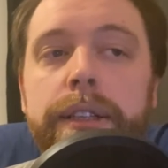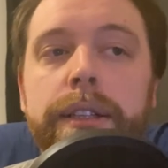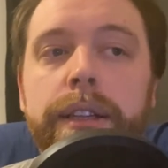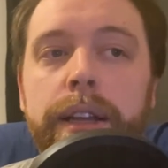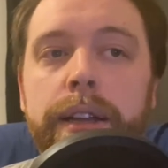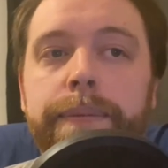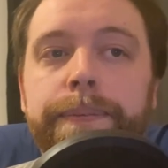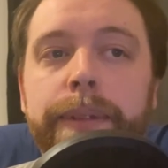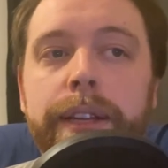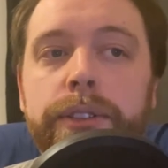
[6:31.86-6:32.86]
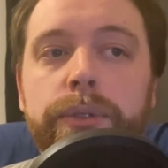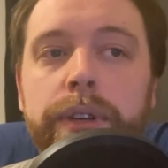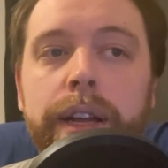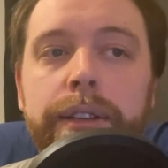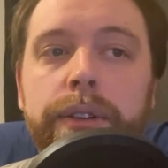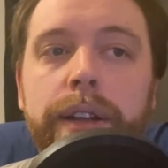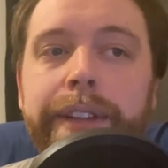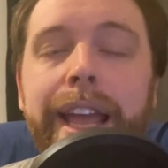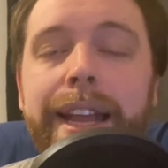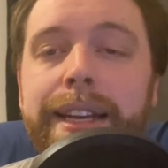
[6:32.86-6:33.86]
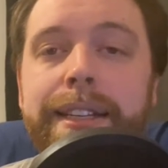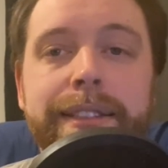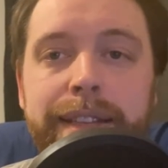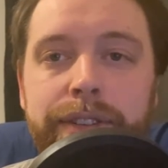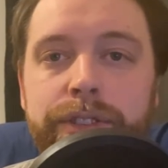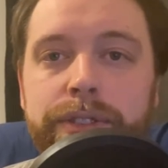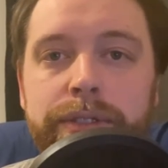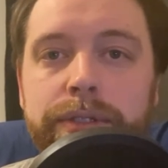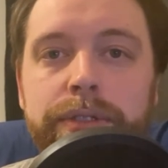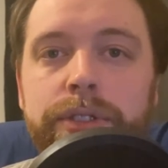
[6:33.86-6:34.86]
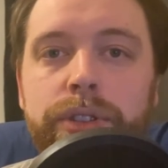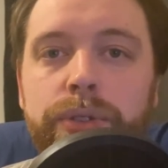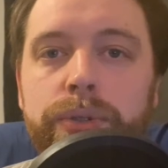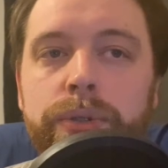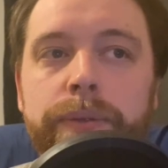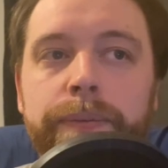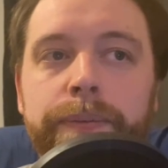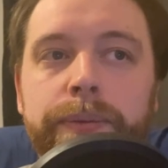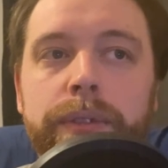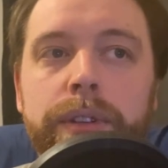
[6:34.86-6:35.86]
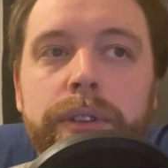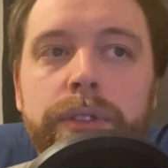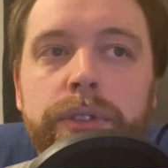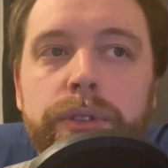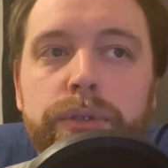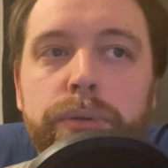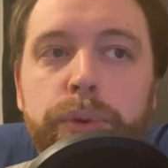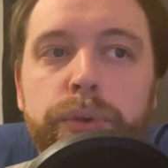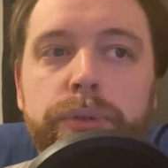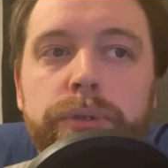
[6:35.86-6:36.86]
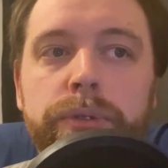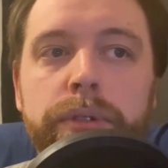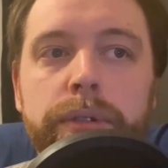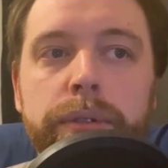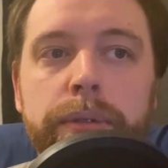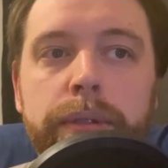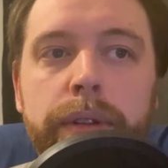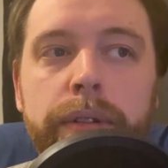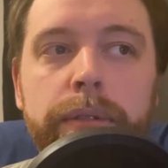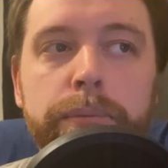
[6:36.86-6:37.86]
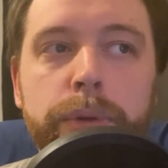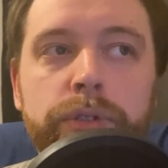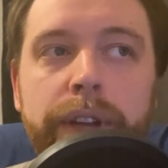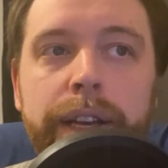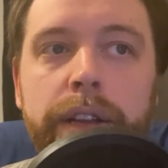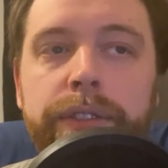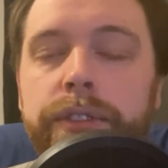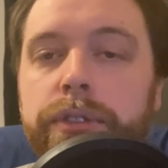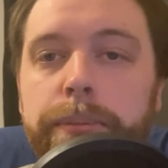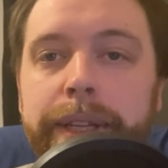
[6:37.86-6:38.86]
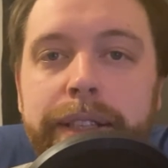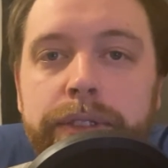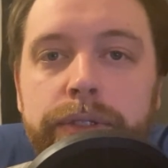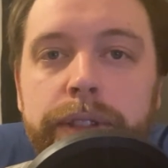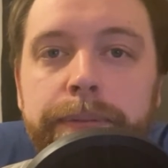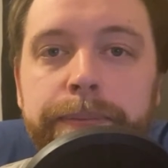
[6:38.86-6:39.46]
I don't have any intention to remove any of it from my history,